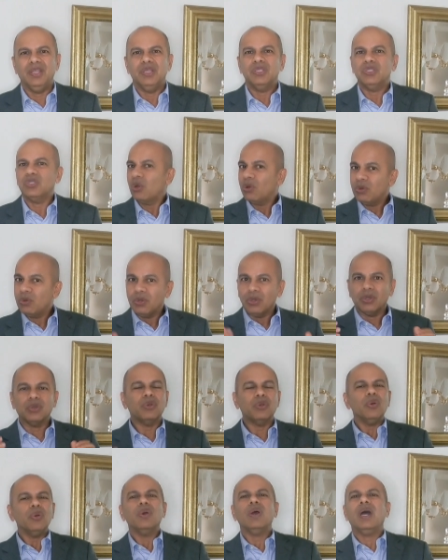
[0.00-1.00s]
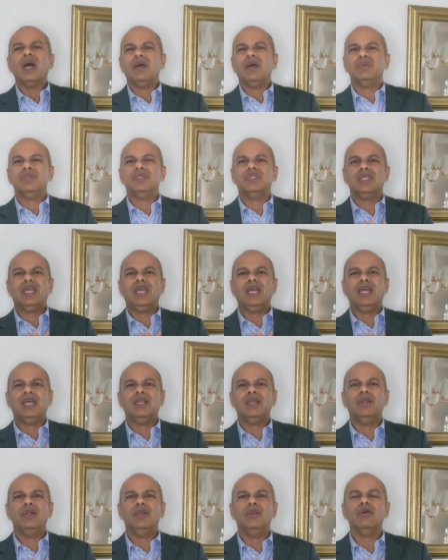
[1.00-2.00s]
So go out
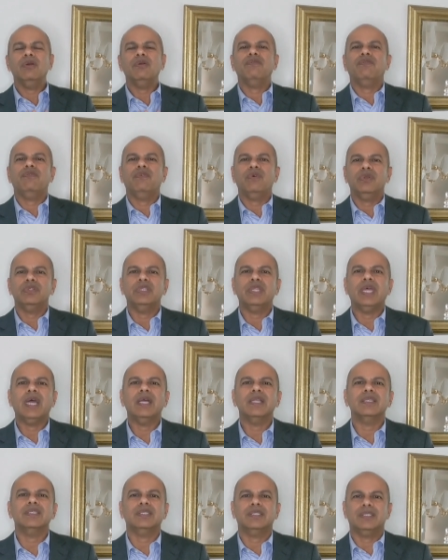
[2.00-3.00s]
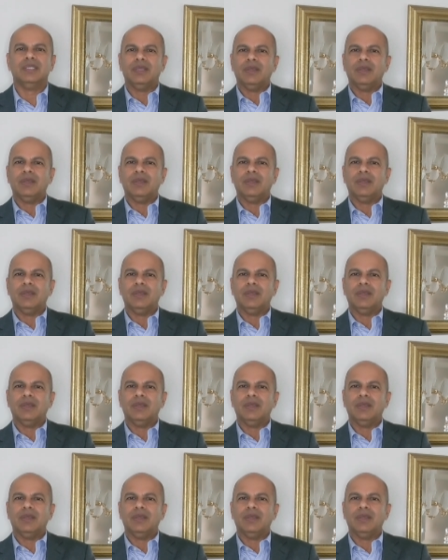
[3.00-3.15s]
and look for that